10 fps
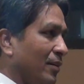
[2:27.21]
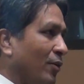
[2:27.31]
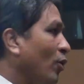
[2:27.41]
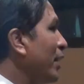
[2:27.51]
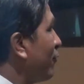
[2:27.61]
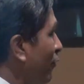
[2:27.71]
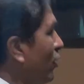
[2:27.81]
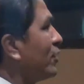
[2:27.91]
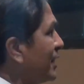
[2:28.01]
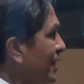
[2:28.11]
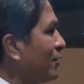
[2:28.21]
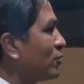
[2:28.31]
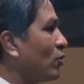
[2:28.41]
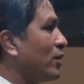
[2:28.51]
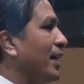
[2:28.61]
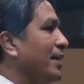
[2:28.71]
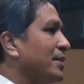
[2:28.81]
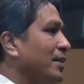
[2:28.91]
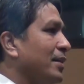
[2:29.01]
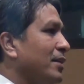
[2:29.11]
No, it floats, it gives good
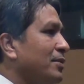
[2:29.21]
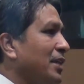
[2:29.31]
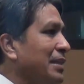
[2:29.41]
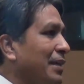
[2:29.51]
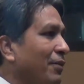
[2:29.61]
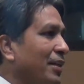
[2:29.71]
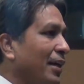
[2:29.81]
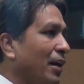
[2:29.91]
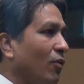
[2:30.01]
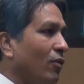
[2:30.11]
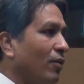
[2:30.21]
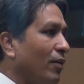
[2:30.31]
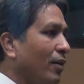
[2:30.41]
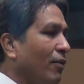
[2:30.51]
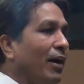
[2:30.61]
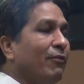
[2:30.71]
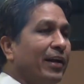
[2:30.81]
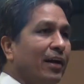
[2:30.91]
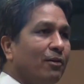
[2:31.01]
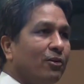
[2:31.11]
taste, it chills everything down. Why
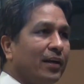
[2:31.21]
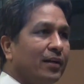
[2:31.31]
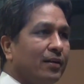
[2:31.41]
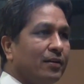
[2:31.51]
worry about it?